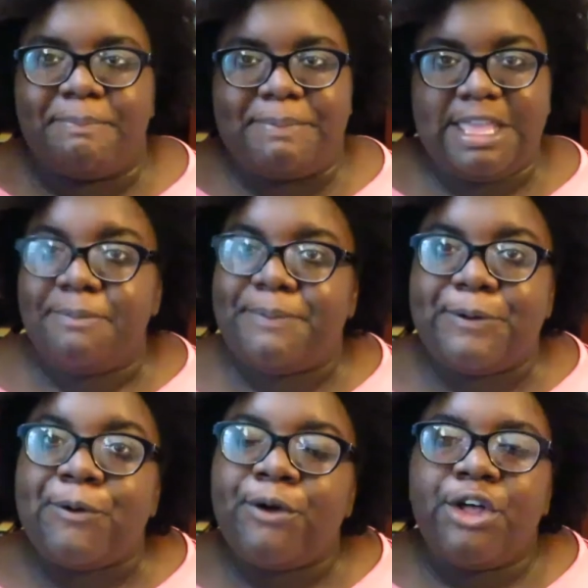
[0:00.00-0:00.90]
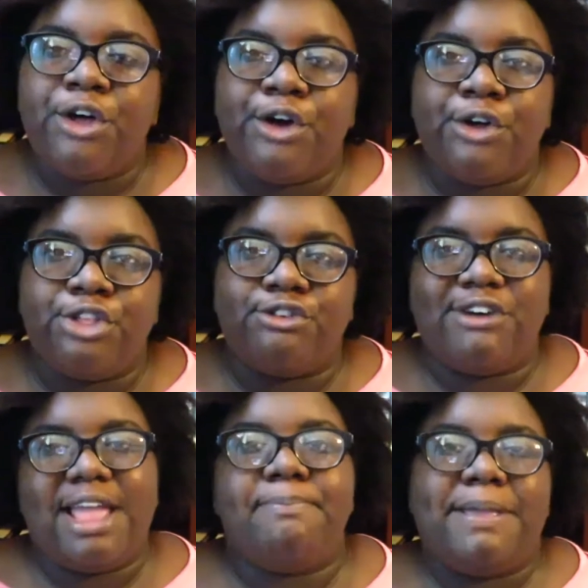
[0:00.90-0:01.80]
the
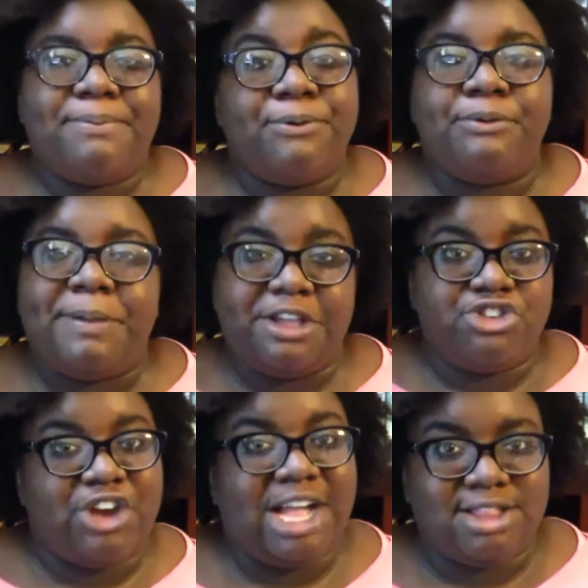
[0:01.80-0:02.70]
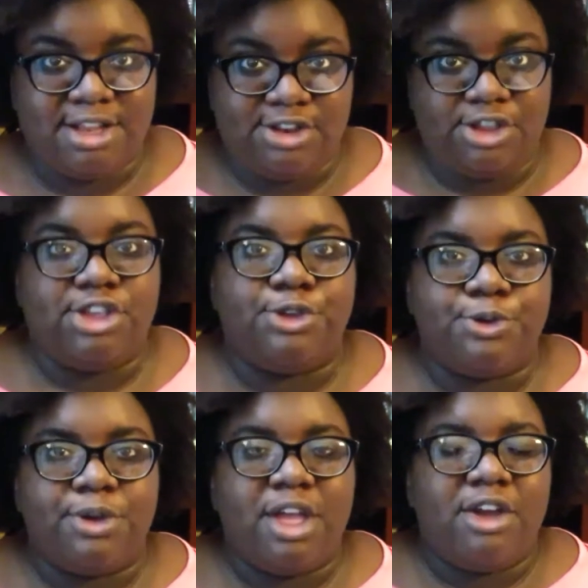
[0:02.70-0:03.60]
right people will be attracted to
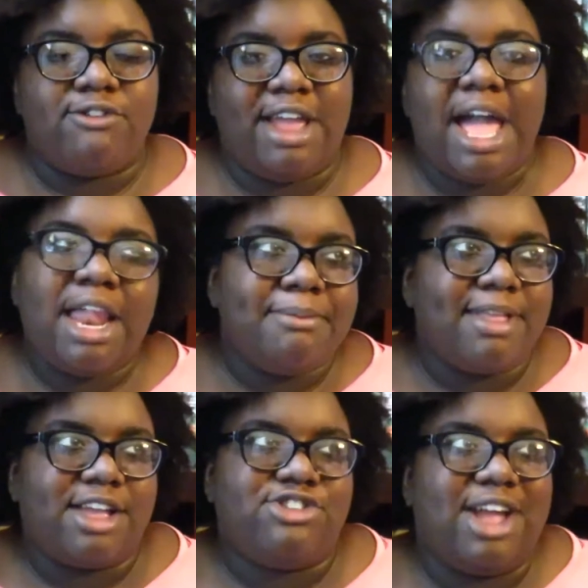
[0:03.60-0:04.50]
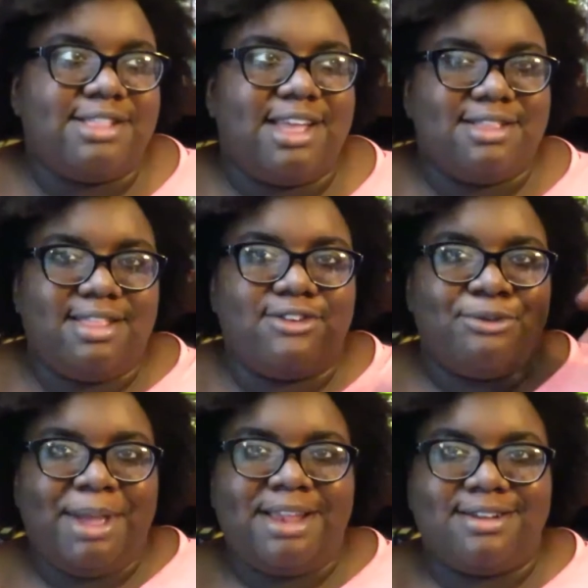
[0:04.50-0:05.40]
you, right? I don't mean like attracted as in like
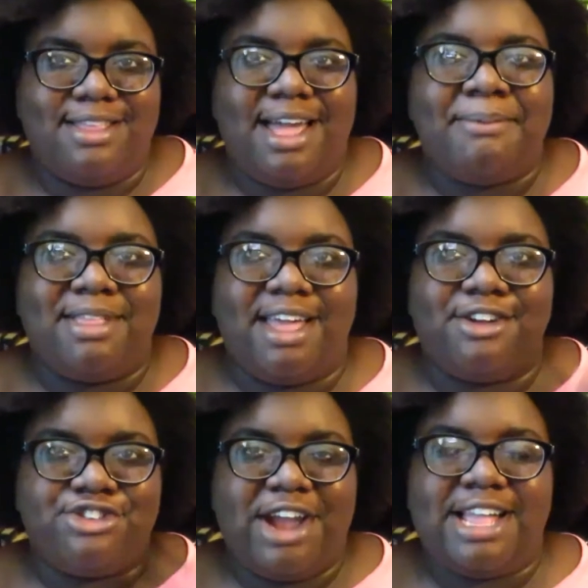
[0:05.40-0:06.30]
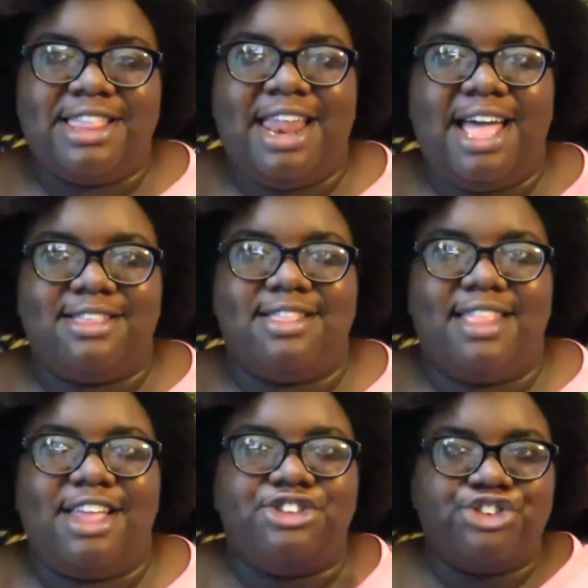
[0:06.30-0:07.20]
romantically. I mean like attracted as in
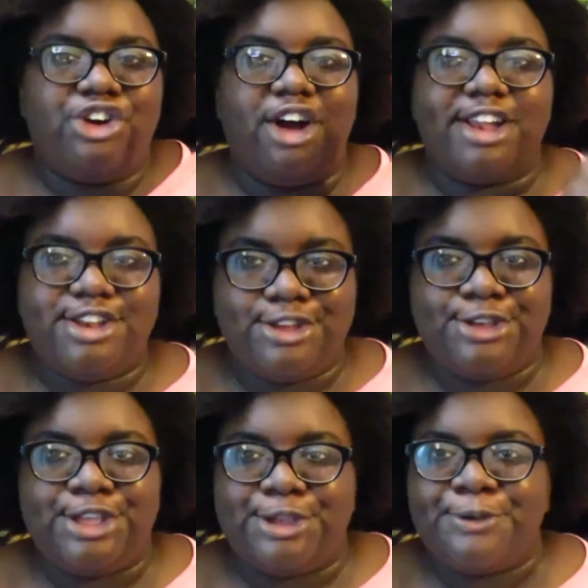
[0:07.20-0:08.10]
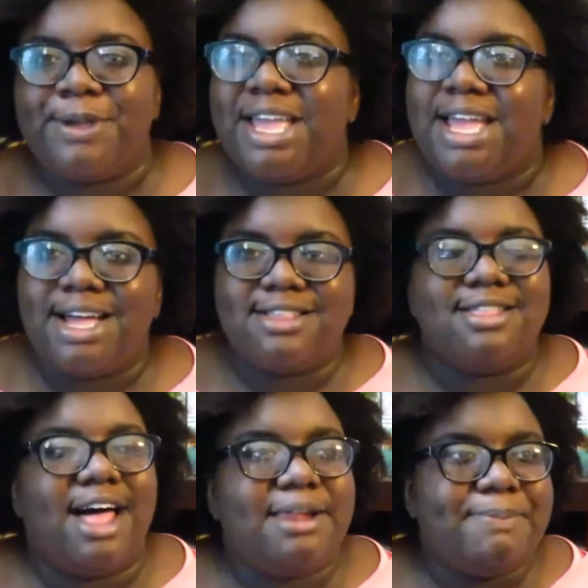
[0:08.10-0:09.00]
like drawn to you. Because a
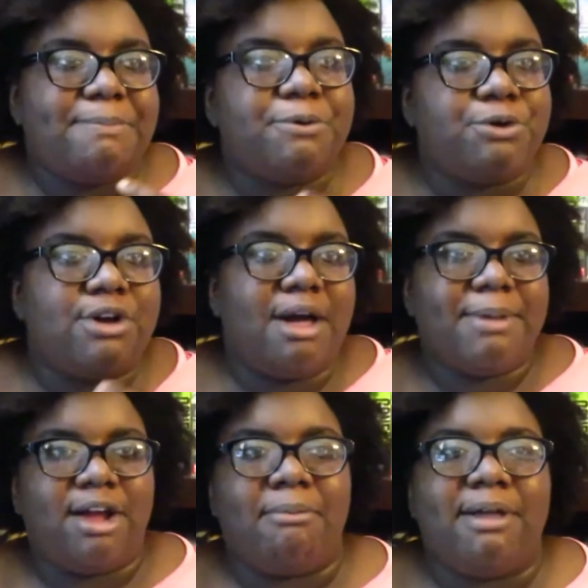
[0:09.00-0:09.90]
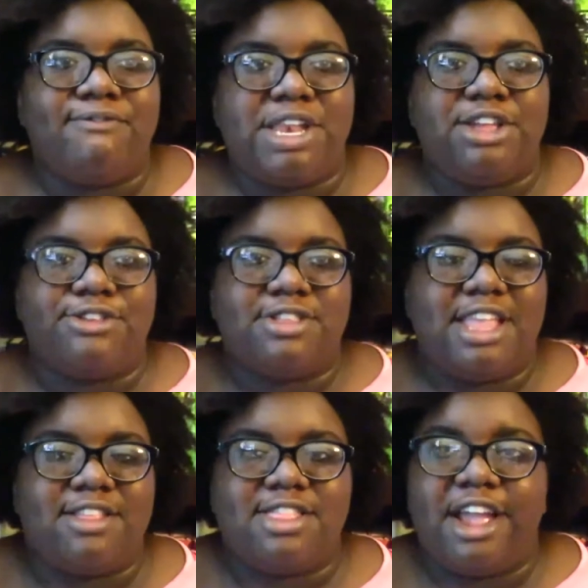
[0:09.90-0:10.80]
lot of people who comment on my videos
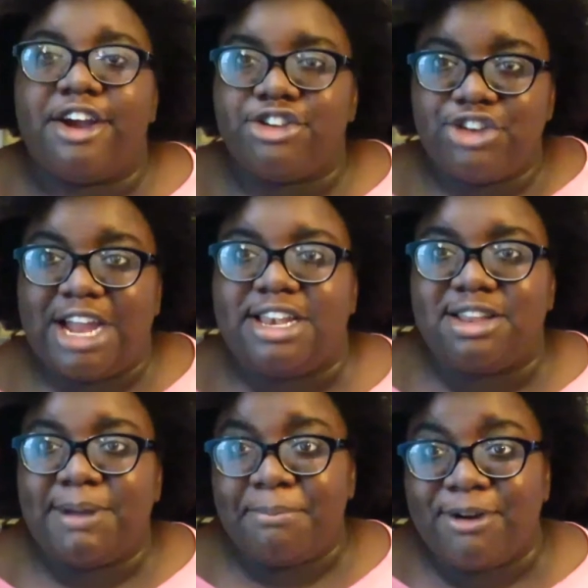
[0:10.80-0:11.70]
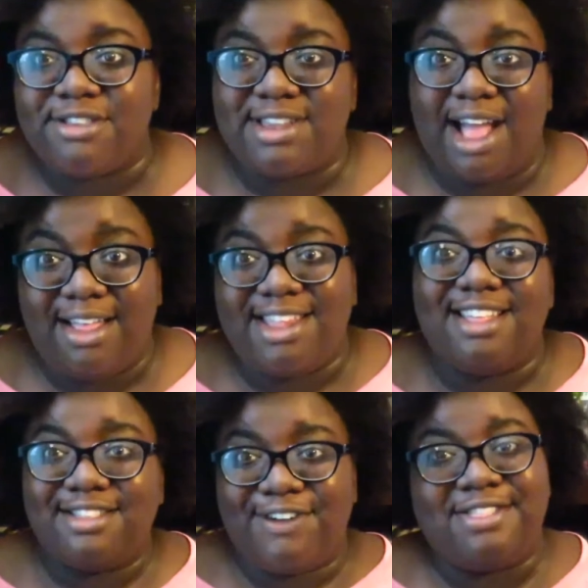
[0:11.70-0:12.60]
say that they are attracted to my personality
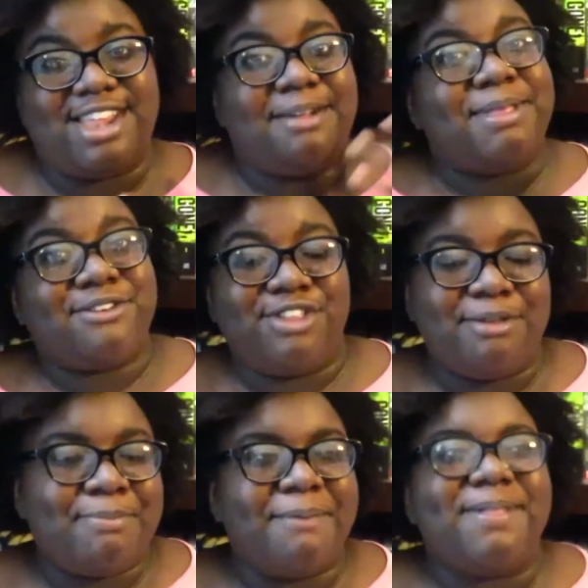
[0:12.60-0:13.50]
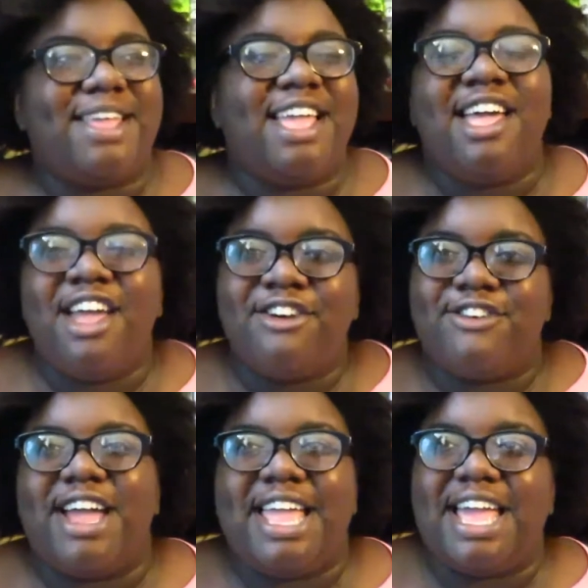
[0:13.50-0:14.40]
and the fact that I'm like really bubbly,
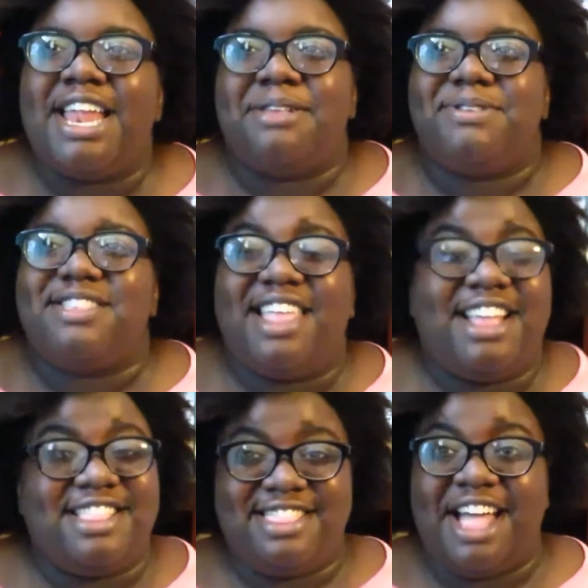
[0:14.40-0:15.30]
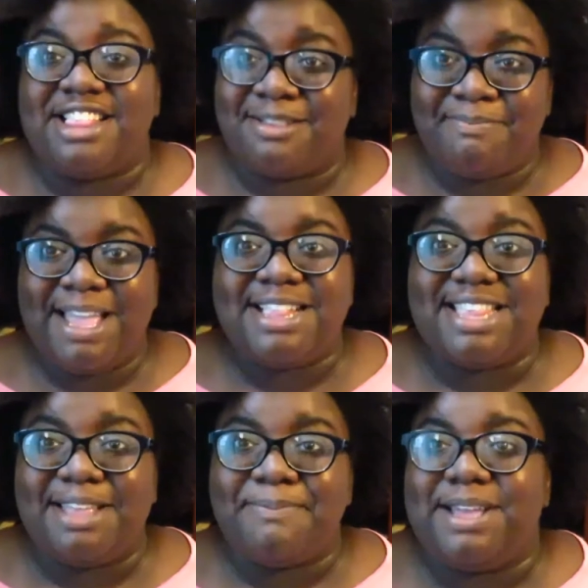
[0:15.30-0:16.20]
right? And I'm just like, that's
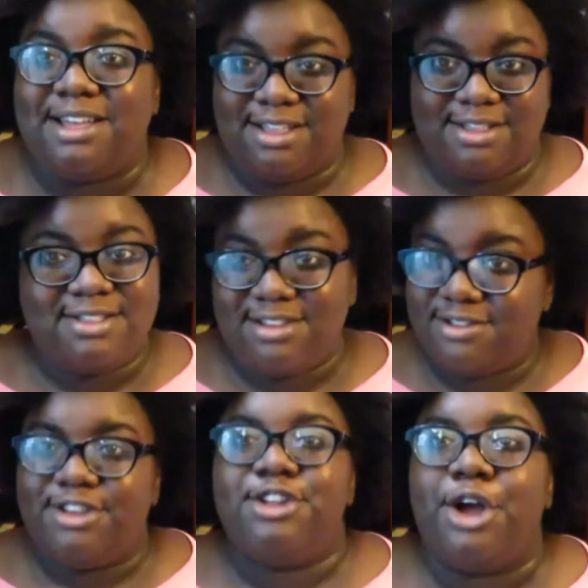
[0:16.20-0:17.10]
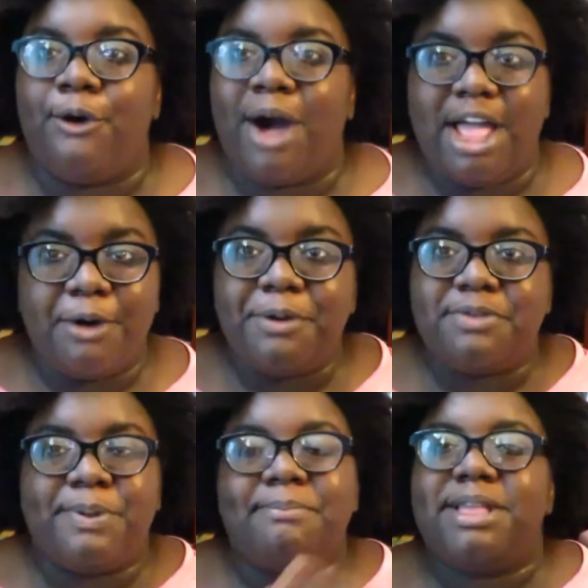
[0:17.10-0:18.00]
amazing, because, you know, I
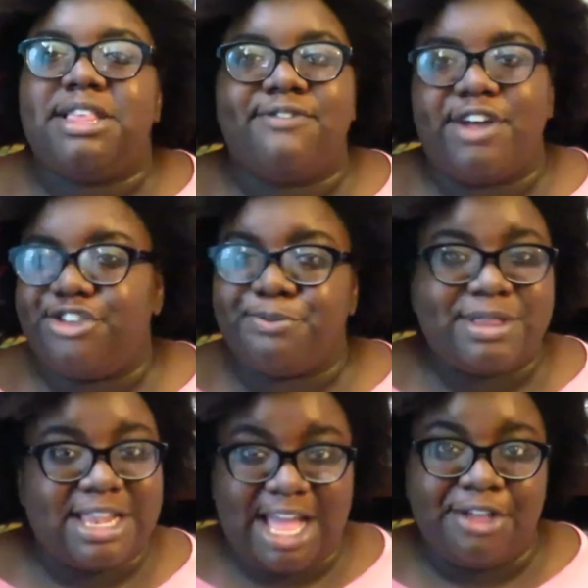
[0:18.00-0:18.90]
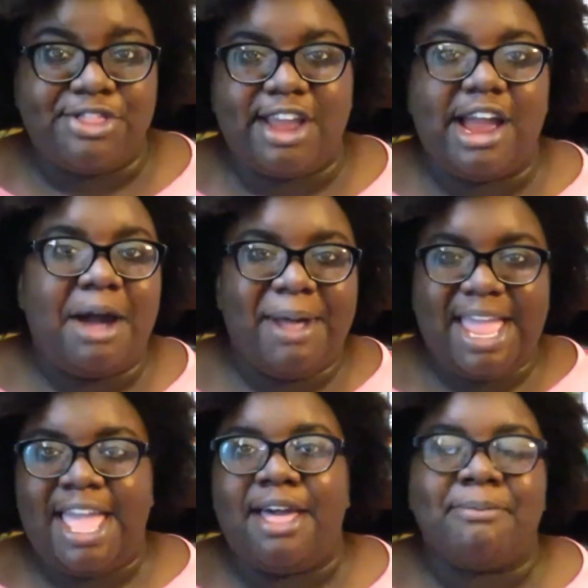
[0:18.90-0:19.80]
always put myself 100% out there how I
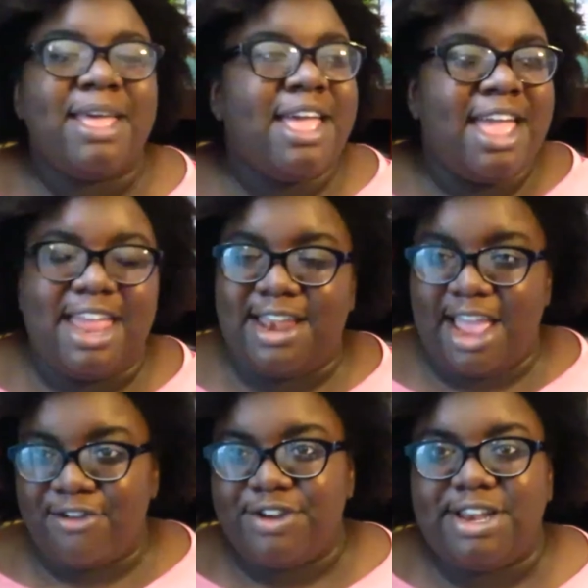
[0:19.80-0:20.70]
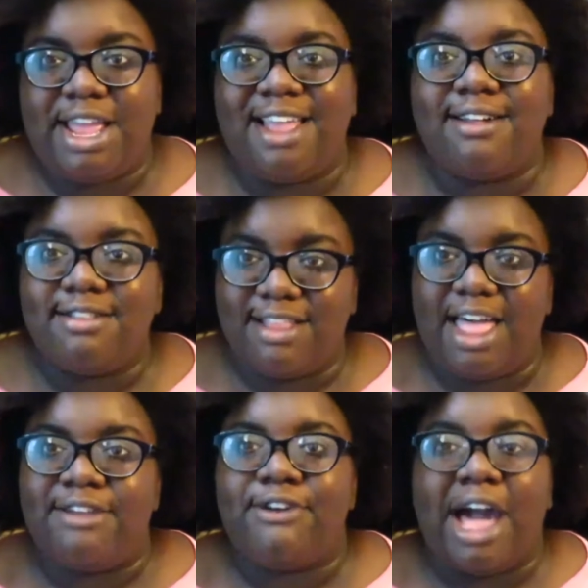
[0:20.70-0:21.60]
am in everyday
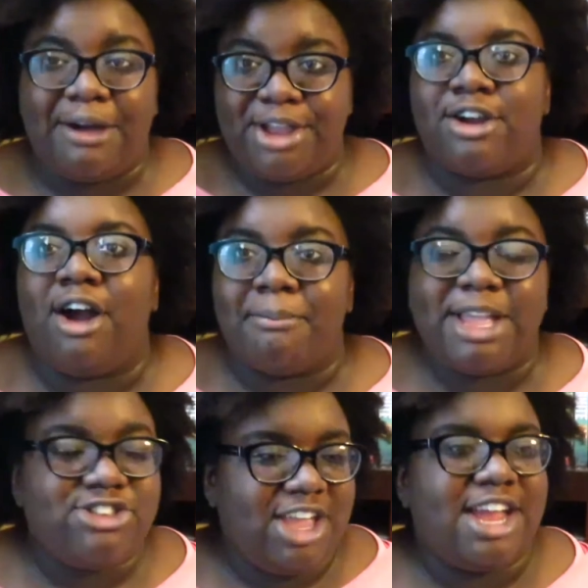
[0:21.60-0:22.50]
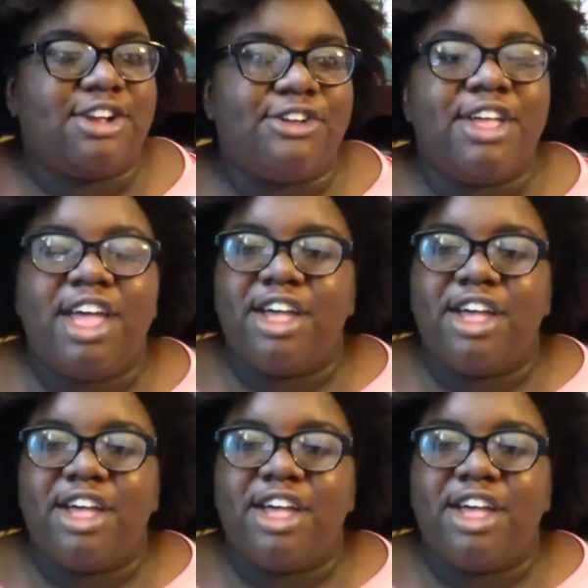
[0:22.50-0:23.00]
life out here on my channel.